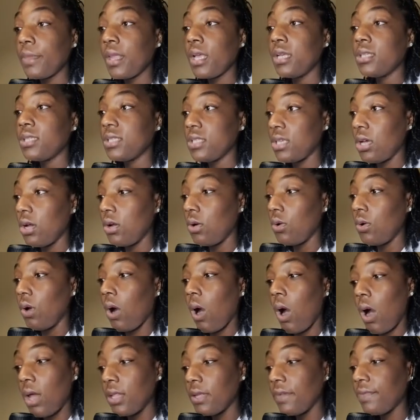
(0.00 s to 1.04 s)
So
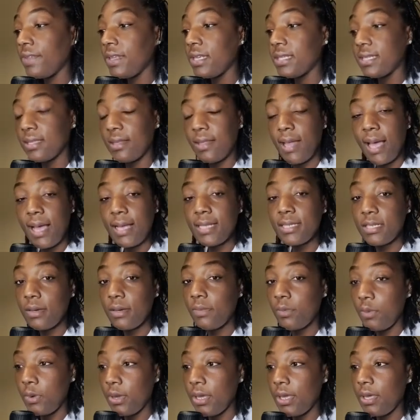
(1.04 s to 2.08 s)
all of this lines up
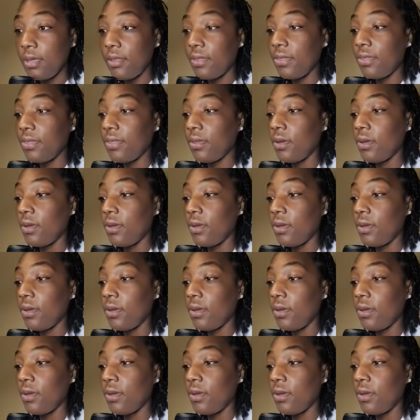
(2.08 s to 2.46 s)
with